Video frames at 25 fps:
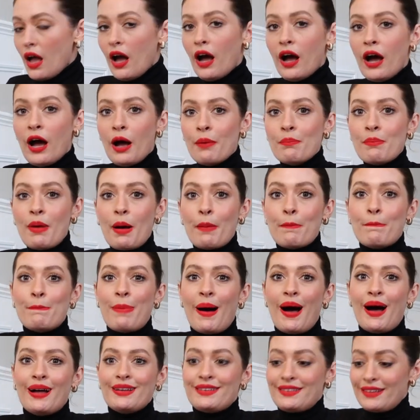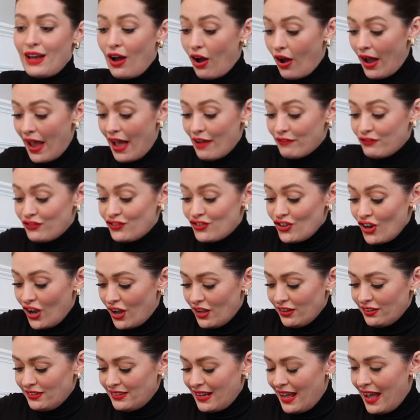Um, but I have
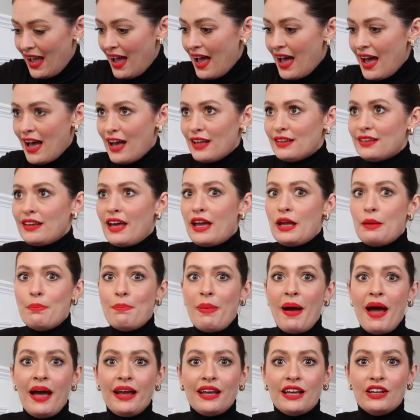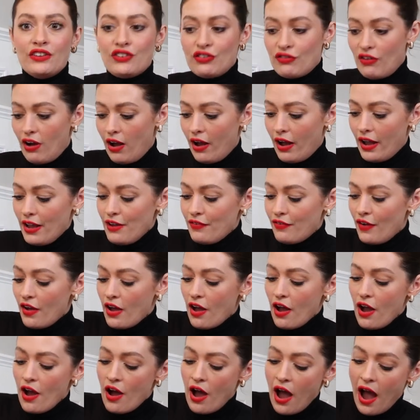just had a package arrive
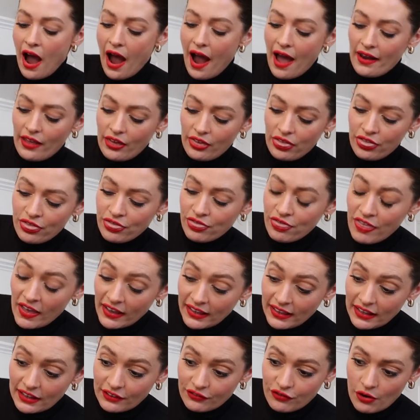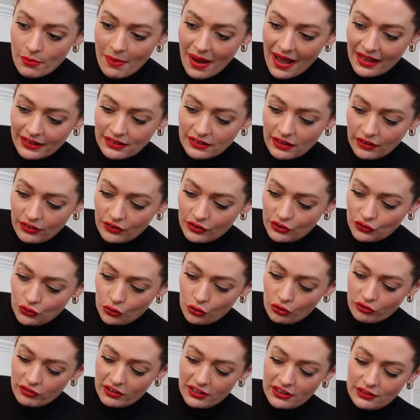and I think it's from And Other
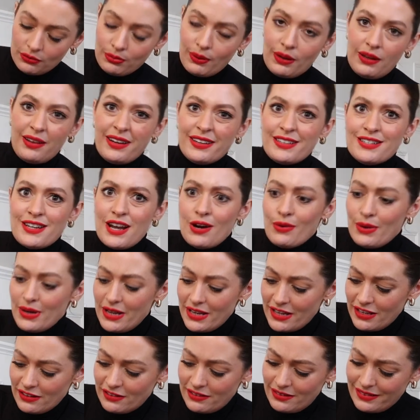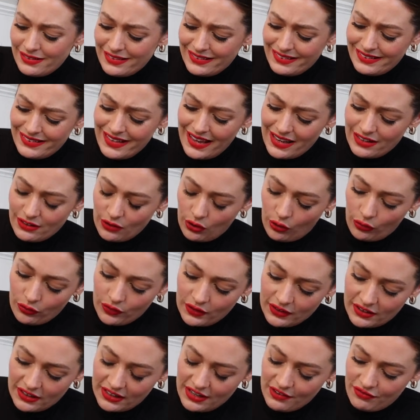Stories. Well, I know it is said
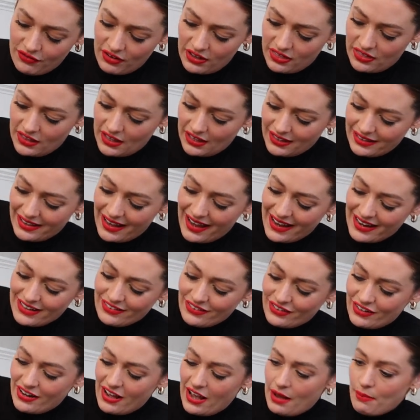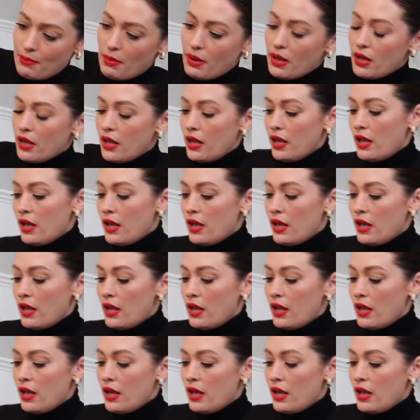on the delivery thing, H&M.